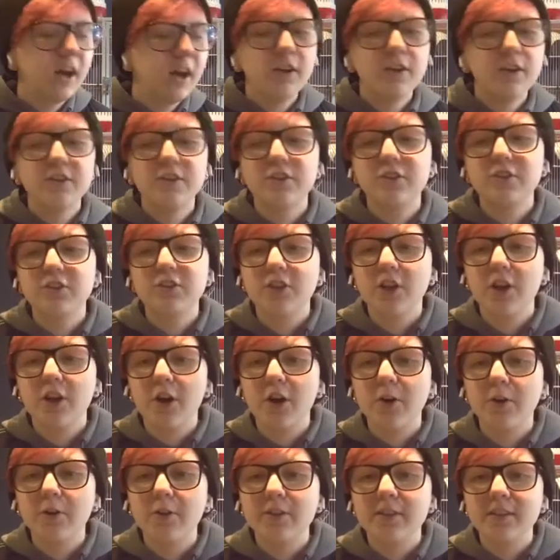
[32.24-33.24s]

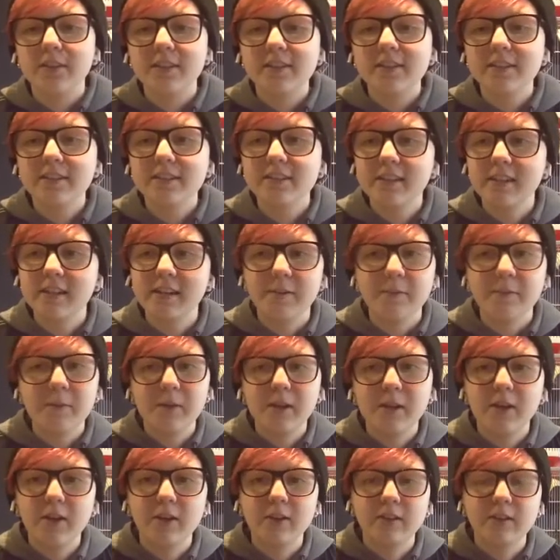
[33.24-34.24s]
So this is going to
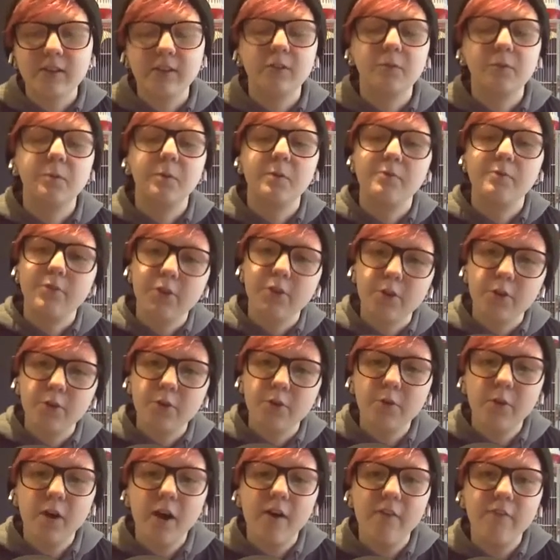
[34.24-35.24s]
be our little
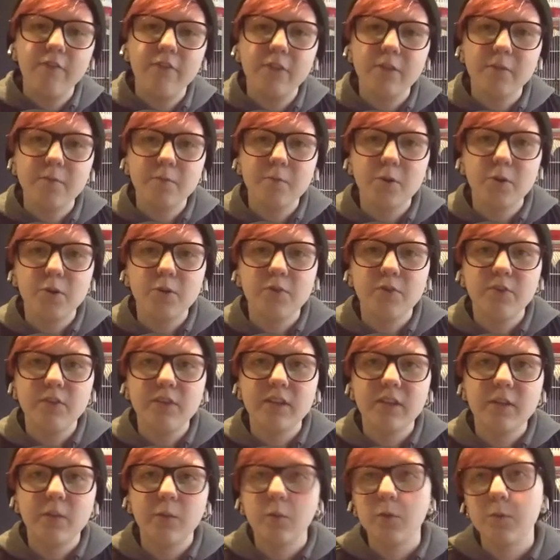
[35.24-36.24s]
review of the
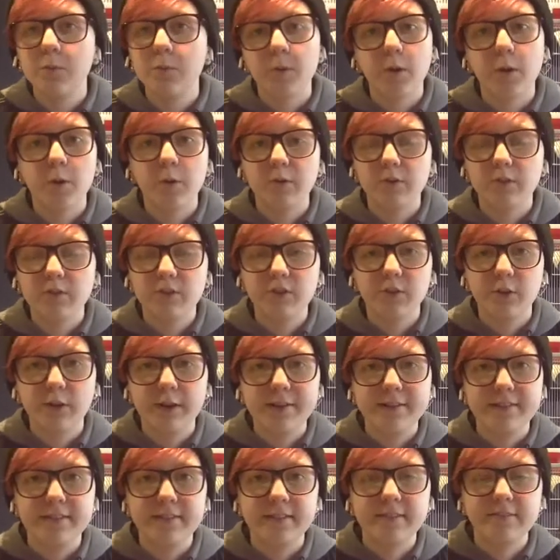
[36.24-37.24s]
movie. We're both
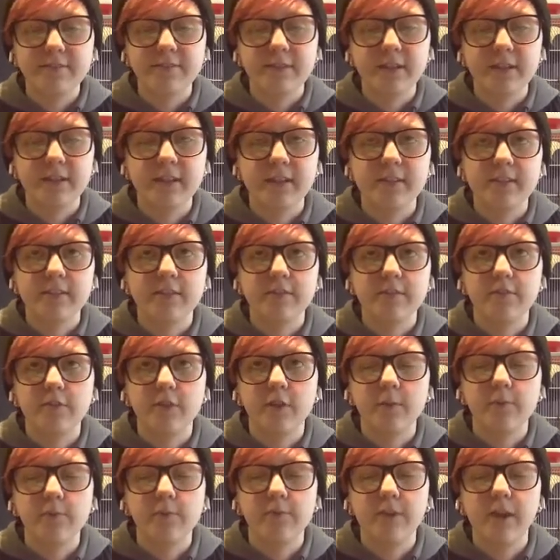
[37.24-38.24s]
crazy Phineas and
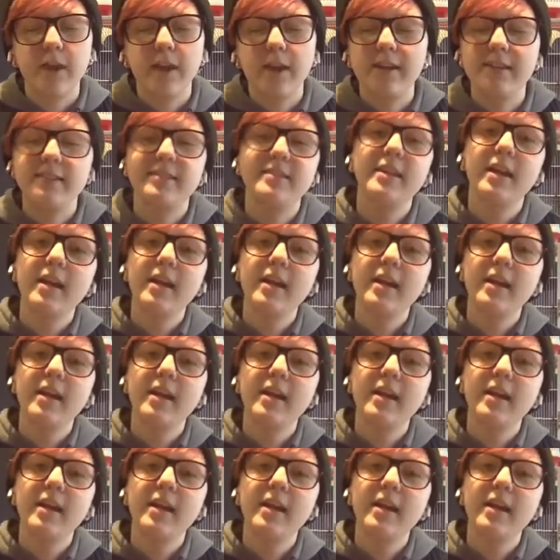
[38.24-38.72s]
Ferb fans.